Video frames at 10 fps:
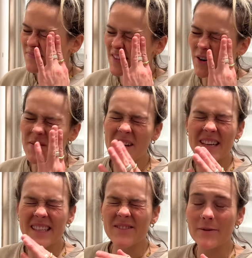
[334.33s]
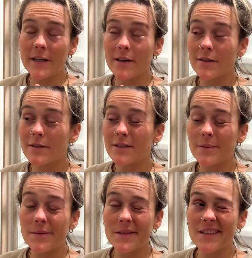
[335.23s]
The ointment is weird because it
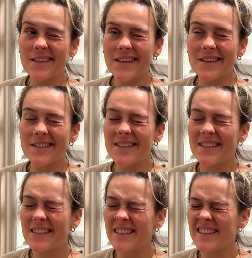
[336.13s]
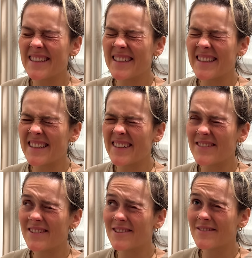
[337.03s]
sometimes gets kind of sticky, and then that
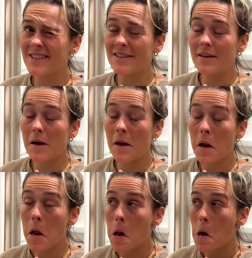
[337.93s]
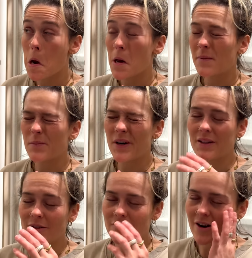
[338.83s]
feels weird putting
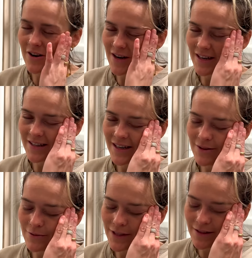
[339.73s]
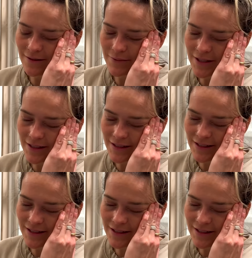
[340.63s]
lotion on your eye is kind of weird, but